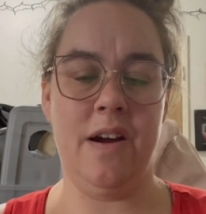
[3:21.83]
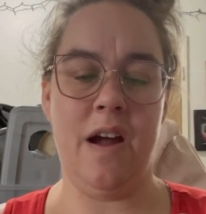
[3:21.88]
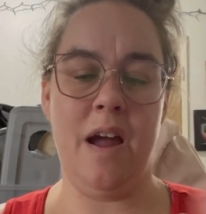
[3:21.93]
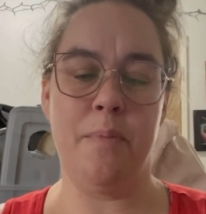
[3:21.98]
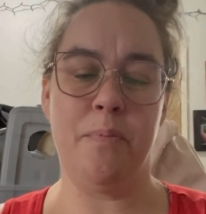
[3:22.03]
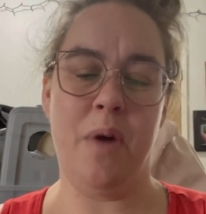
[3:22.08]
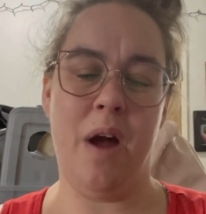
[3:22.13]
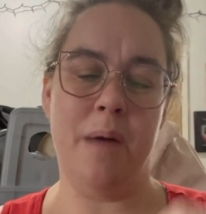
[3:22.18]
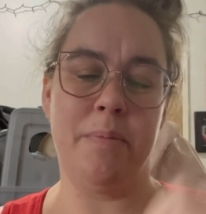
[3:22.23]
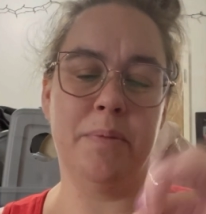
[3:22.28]
I
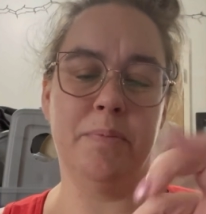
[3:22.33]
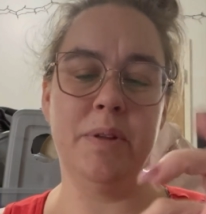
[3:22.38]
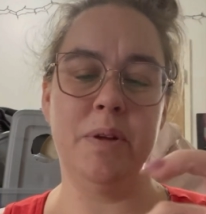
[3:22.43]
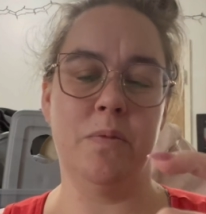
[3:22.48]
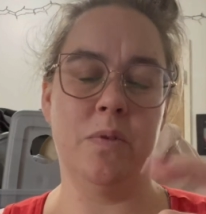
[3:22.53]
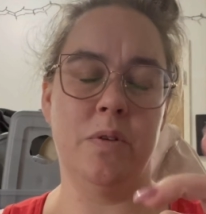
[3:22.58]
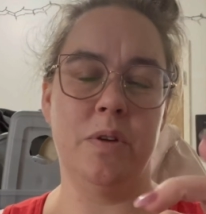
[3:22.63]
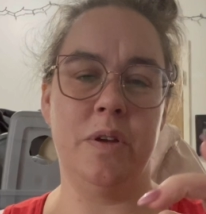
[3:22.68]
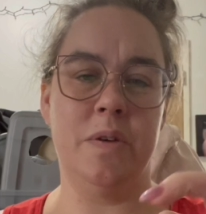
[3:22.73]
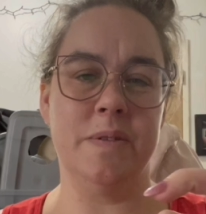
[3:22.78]
probably
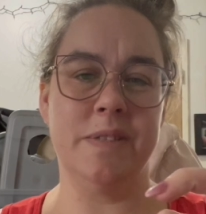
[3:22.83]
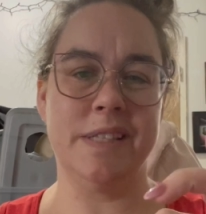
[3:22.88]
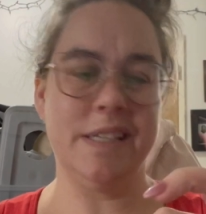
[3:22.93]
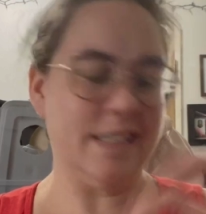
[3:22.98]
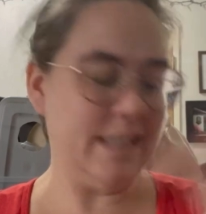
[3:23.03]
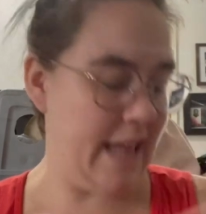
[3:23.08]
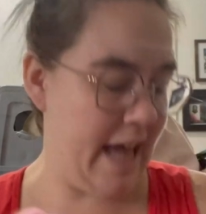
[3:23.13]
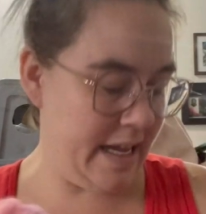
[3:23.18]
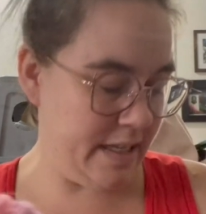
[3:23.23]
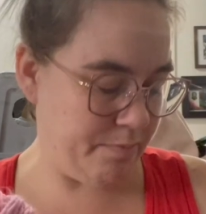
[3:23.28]
won't use
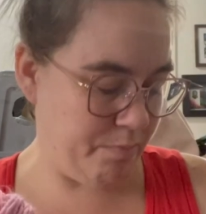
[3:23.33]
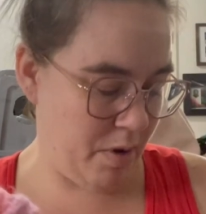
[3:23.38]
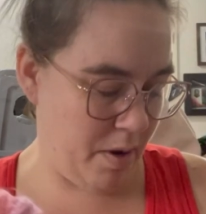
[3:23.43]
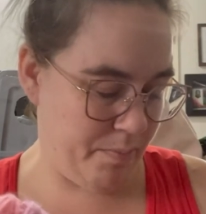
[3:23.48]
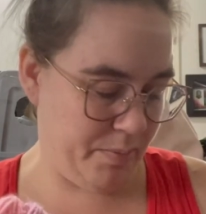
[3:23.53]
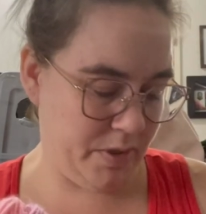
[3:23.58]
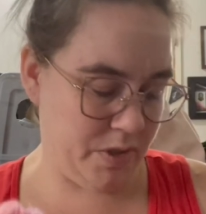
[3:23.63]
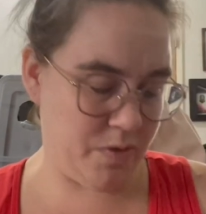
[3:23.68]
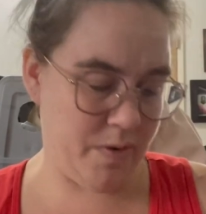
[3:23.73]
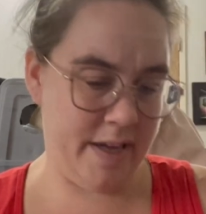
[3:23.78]
this last
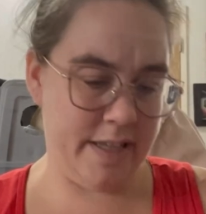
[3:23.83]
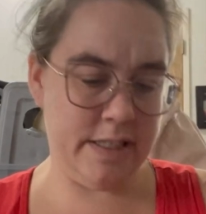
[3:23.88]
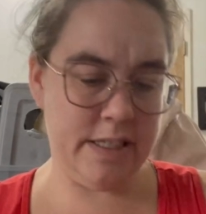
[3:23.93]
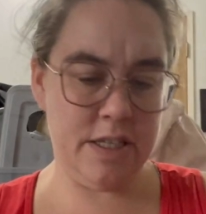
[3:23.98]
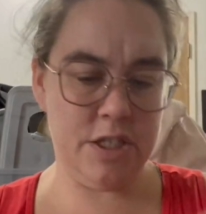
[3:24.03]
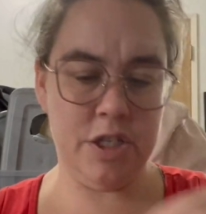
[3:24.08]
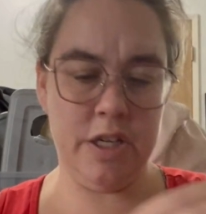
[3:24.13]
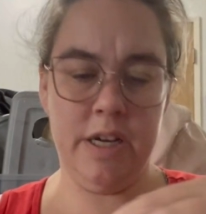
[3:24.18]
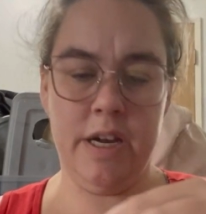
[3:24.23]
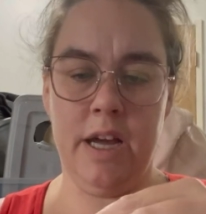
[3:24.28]
purple
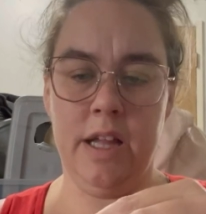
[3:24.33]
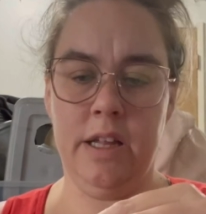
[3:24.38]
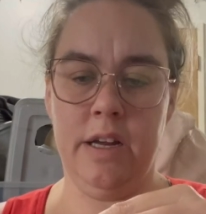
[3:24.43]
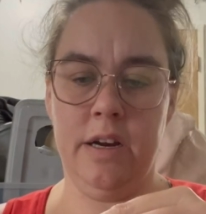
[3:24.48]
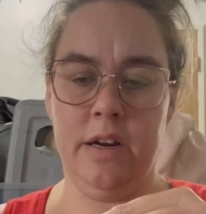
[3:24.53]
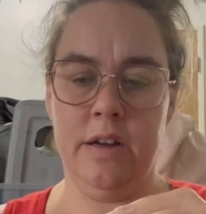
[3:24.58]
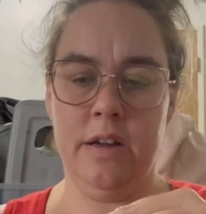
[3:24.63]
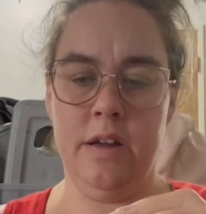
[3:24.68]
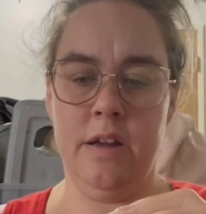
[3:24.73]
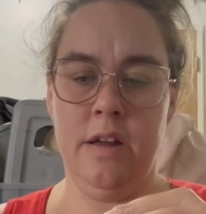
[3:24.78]
transition
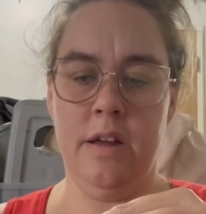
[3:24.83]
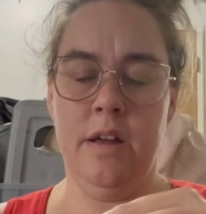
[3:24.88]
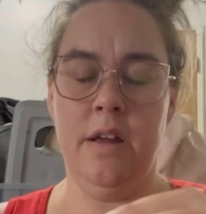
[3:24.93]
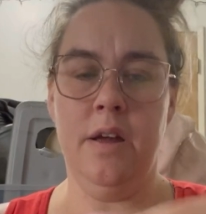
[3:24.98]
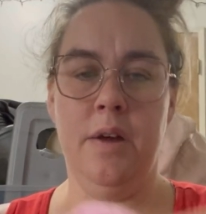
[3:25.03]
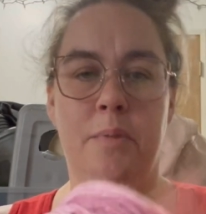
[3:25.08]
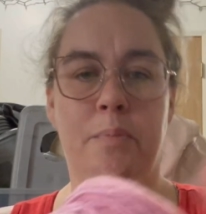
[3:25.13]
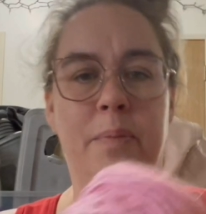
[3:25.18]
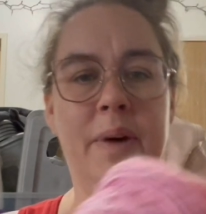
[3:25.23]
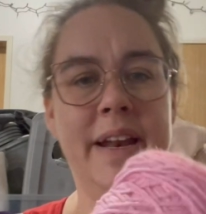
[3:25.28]
color,
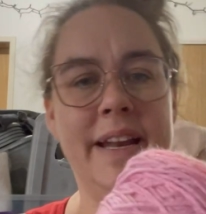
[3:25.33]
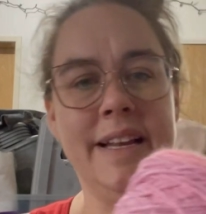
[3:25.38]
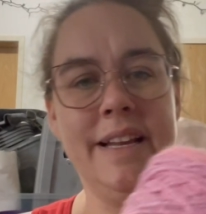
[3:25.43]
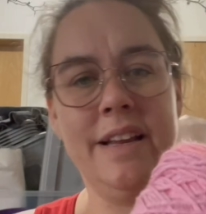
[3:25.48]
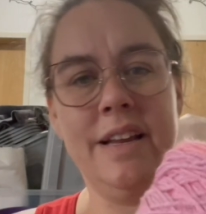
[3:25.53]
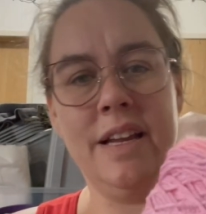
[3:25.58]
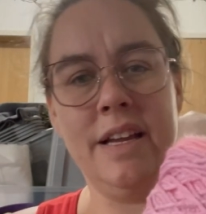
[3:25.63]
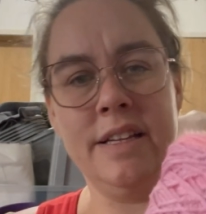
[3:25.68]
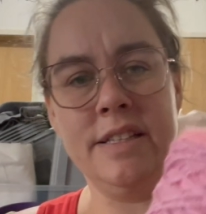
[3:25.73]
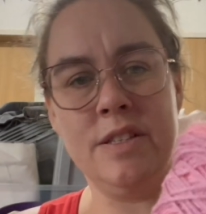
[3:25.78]
but
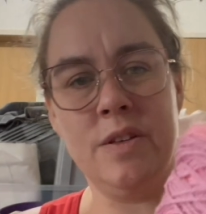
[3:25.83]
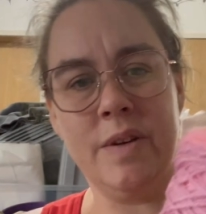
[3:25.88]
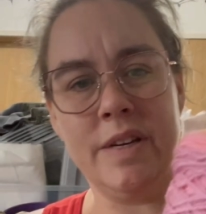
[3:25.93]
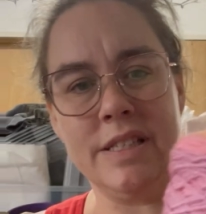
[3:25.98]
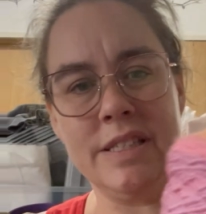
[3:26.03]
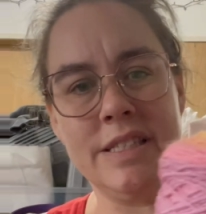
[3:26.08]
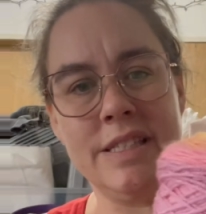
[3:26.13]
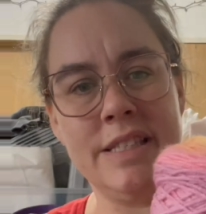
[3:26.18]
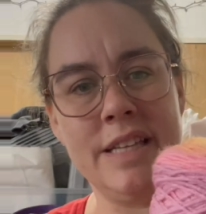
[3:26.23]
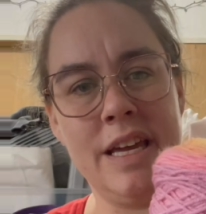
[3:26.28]
as you can
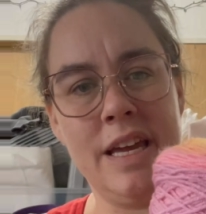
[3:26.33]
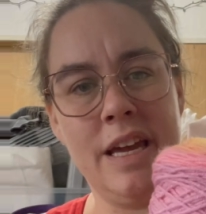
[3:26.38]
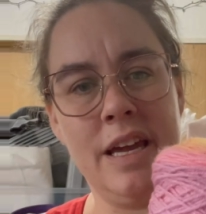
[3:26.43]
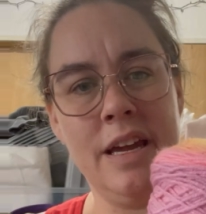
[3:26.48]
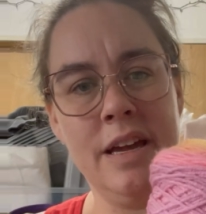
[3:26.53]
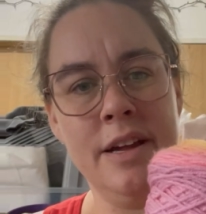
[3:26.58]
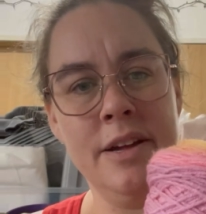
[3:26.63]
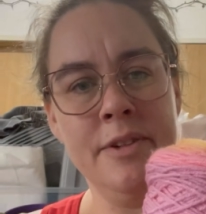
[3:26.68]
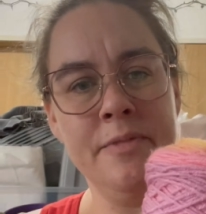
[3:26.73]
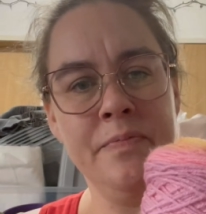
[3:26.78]
see,
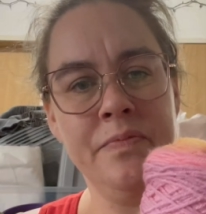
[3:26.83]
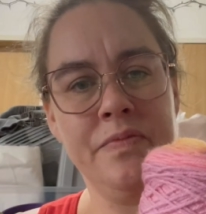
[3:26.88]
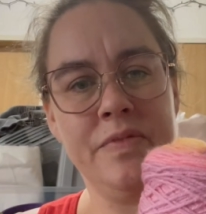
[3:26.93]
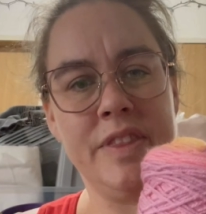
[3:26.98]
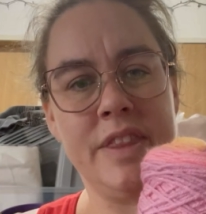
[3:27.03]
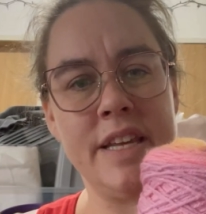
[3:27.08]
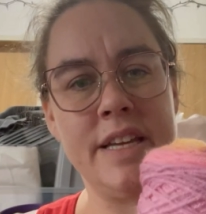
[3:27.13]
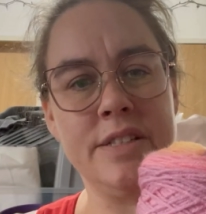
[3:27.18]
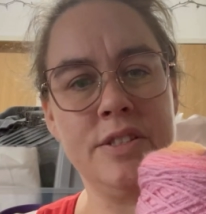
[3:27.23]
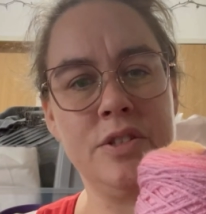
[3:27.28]

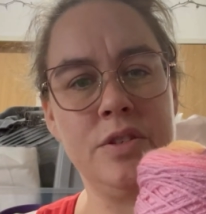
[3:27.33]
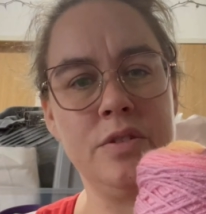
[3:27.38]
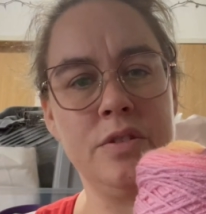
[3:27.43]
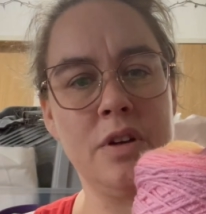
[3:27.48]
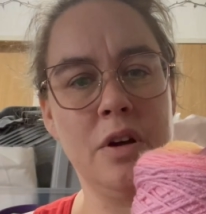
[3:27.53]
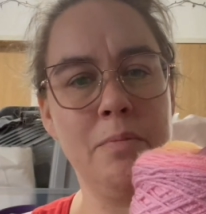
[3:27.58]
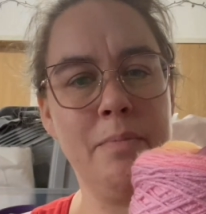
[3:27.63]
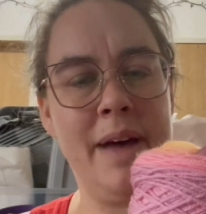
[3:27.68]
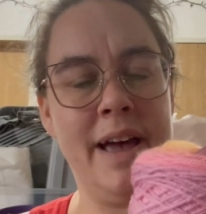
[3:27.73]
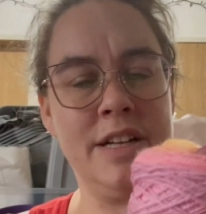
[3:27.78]
these two
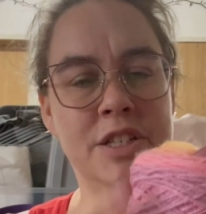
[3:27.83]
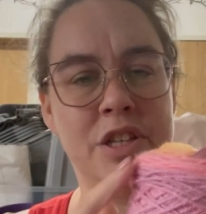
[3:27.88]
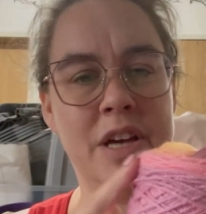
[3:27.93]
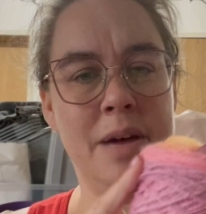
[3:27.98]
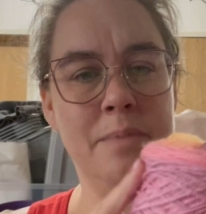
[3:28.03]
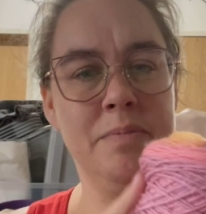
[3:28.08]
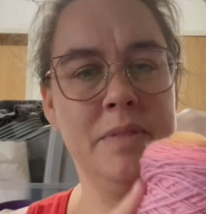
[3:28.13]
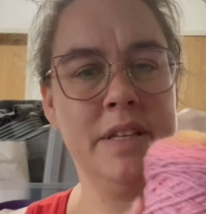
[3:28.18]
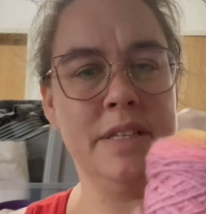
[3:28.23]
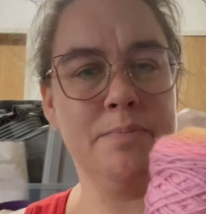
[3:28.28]
don't match
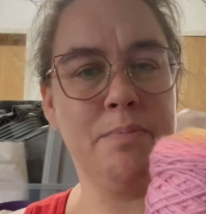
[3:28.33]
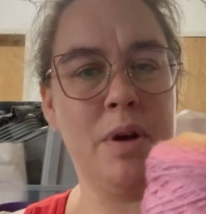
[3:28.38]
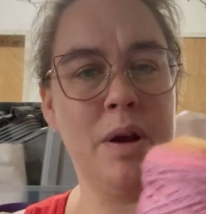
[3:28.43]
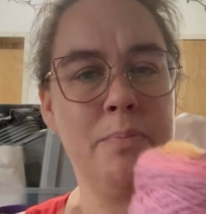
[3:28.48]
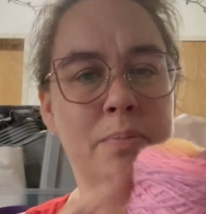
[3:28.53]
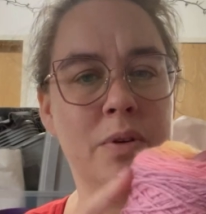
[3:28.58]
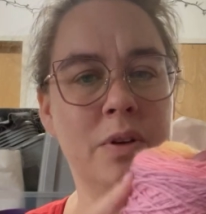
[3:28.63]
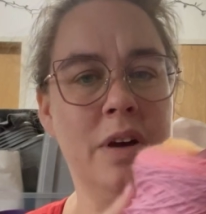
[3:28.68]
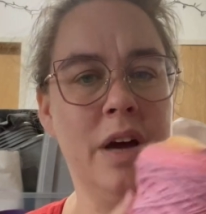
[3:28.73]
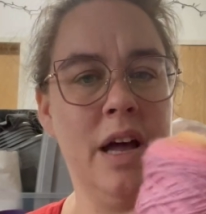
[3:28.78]
up. This
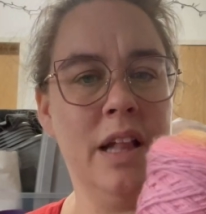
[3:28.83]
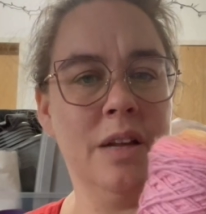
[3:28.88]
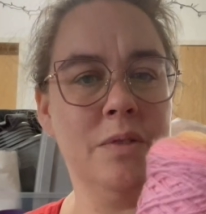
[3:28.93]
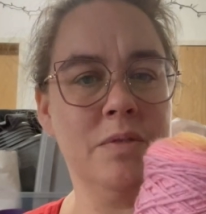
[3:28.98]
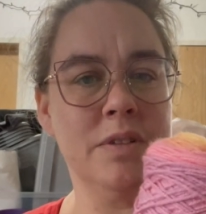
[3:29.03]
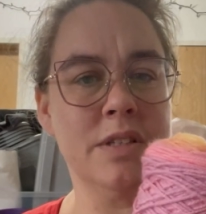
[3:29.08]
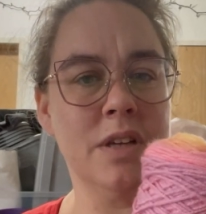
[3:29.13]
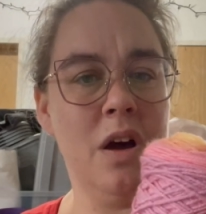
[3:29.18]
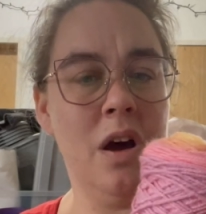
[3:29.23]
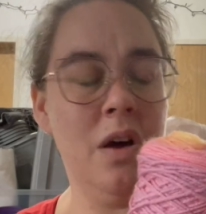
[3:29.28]
purple color
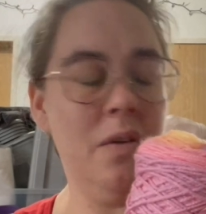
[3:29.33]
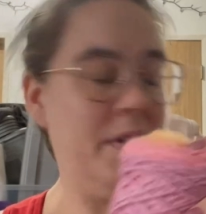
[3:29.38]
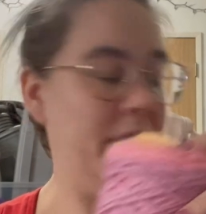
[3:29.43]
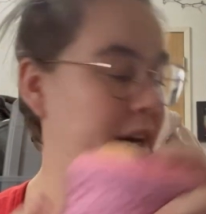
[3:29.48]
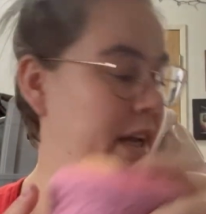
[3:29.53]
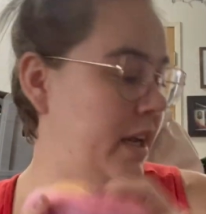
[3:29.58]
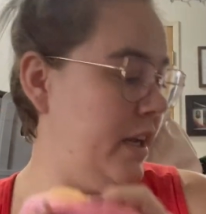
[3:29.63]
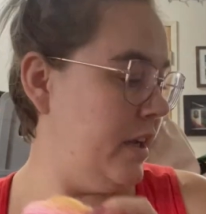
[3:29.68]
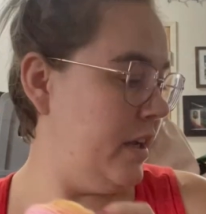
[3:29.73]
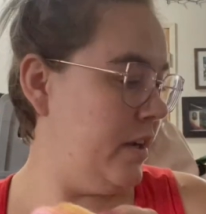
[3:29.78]
was
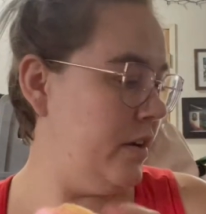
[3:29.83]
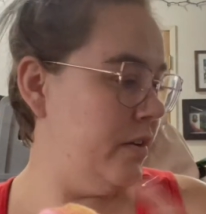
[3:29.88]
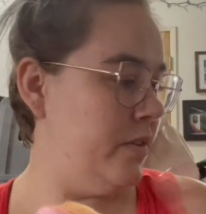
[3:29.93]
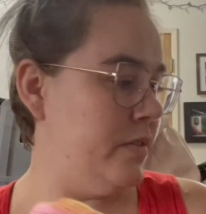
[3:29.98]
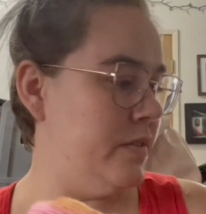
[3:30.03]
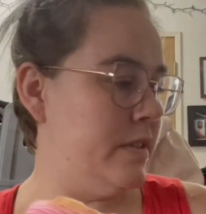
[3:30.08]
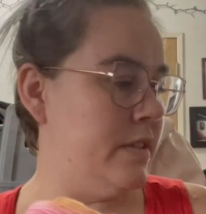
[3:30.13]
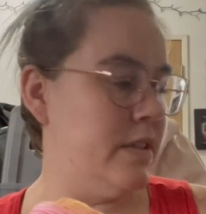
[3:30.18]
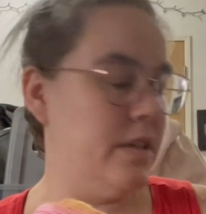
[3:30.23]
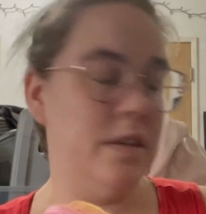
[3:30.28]
already
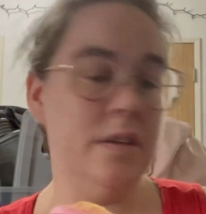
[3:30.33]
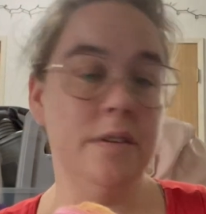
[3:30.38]
used